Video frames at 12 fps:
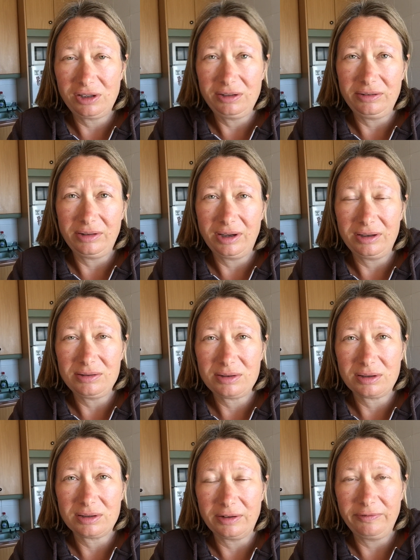you those
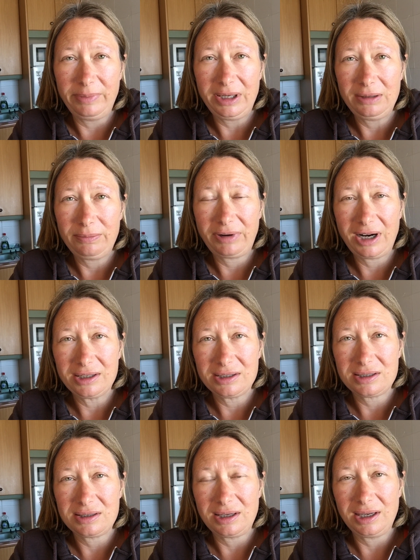because I've been
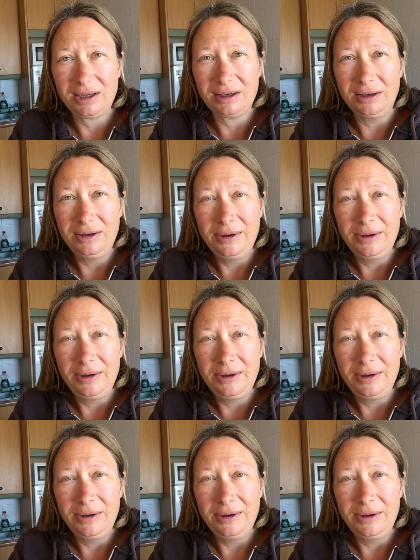practicing